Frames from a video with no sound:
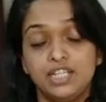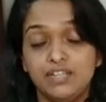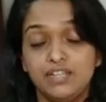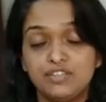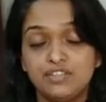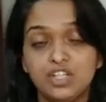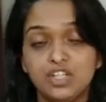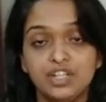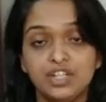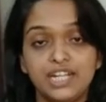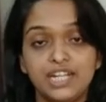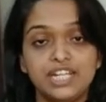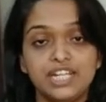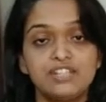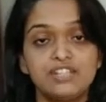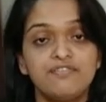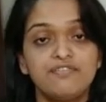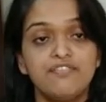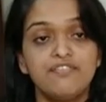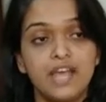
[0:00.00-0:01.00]
even
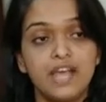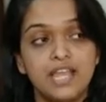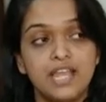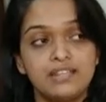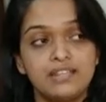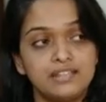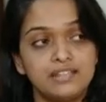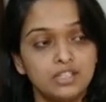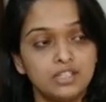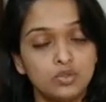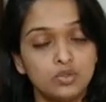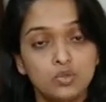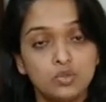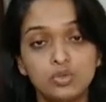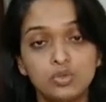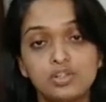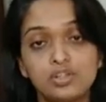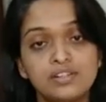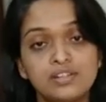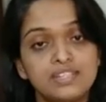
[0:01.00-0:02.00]
arranged fans and
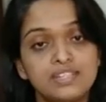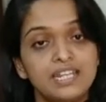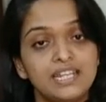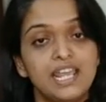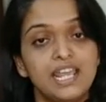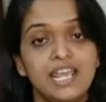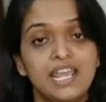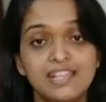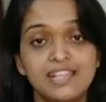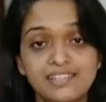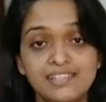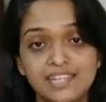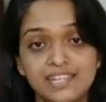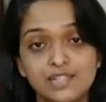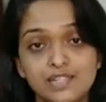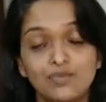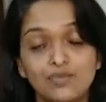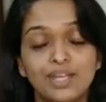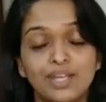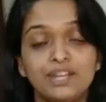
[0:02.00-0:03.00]
coolers and
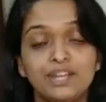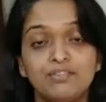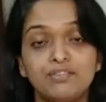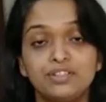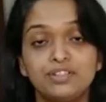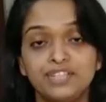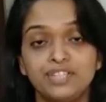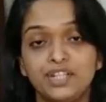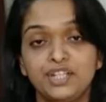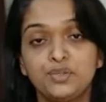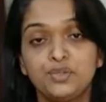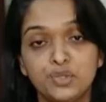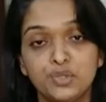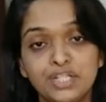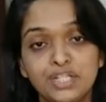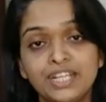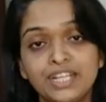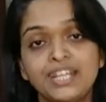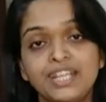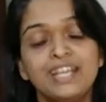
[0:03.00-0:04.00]
acs wherever they
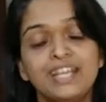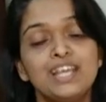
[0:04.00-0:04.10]
could